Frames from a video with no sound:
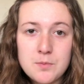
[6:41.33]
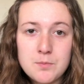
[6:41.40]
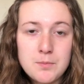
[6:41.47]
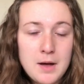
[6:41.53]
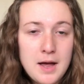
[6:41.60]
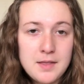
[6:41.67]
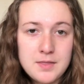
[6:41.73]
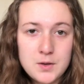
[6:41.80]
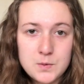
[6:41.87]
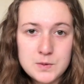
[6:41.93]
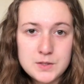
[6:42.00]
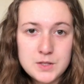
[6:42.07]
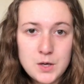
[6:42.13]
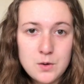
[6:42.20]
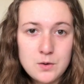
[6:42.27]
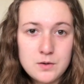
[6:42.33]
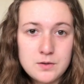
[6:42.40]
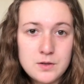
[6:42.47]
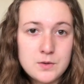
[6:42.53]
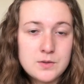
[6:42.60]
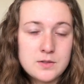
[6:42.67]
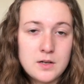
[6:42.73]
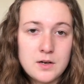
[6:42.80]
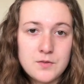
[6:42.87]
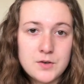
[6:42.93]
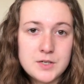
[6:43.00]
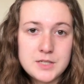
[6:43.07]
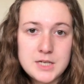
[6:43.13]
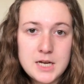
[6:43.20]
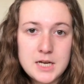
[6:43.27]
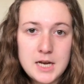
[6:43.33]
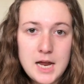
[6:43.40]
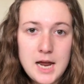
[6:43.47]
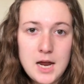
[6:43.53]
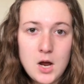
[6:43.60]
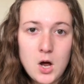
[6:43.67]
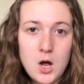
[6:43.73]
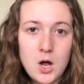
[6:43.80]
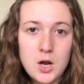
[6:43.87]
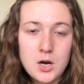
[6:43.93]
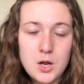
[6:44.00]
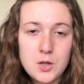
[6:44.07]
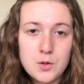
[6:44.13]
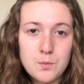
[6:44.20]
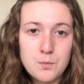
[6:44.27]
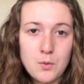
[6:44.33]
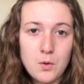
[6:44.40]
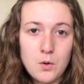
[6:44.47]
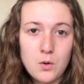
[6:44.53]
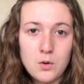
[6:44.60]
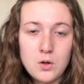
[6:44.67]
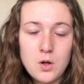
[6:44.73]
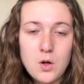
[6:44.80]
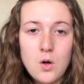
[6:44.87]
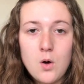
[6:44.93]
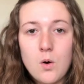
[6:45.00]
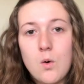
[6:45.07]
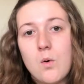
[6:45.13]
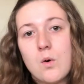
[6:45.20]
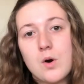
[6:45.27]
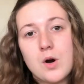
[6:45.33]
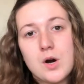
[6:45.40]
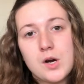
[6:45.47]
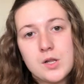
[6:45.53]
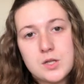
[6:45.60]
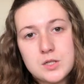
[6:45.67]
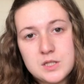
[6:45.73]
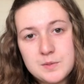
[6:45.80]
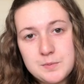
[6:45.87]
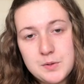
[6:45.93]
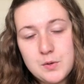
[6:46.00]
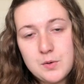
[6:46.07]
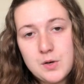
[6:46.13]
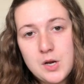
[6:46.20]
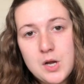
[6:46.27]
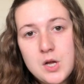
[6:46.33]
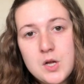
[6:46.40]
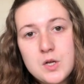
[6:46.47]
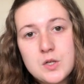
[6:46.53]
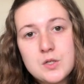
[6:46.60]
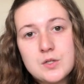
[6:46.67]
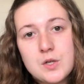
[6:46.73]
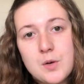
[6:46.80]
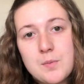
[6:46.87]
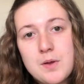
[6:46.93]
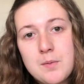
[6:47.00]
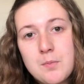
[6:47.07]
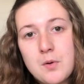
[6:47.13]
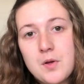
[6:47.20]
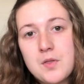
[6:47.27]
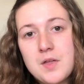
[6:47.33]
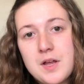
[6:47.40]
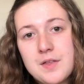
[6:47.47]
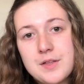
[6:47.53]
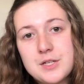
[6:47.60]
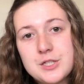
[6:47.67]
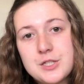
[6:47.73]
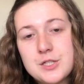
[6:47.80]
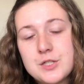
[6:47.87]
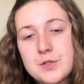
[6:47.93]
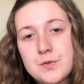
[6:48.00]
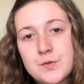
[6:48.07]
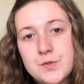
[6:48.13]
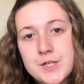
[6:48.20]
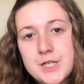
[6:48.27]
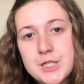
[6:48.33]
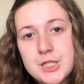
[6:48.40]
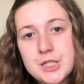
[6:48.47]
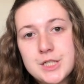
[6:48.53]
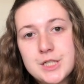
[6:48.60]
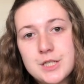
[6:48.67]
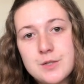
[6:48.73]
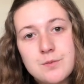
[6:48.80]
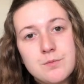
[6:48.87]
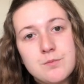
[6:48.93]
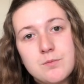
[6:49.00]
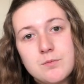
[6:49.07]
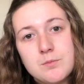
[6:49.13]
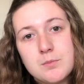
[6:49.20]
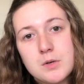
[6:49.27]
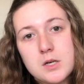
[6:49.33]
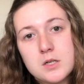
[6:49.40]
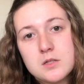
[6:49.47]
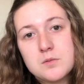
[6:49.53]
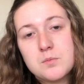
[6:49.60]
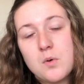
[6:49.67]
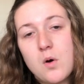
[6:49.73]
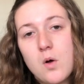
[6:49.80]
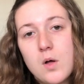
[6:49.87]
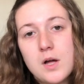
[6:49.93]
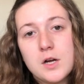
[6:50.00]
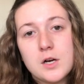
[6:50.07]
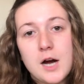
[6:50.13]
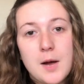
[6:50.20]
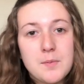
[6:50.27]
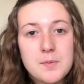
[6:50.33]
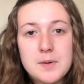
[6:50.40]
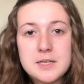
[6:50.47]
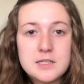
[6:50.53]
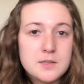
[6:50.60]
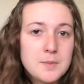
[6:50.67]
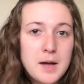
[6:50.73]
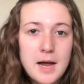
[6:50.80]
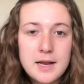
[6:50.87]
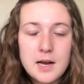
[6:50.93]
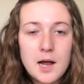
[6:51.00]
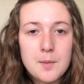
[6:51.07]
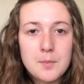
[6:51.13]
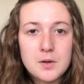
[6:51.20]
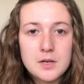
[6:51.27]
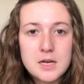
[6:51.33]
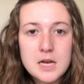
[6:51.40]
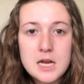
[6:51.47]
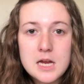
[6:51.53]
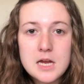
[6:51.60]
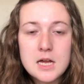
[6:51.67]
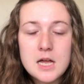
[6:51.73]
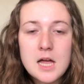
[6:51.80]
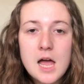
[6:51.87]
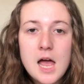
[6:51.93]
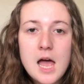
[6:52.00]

but there was none of her DNA on the bowl or the spoon. So people think that she just reached into Burke's bowl and grabbed a piece of pineapple to eat,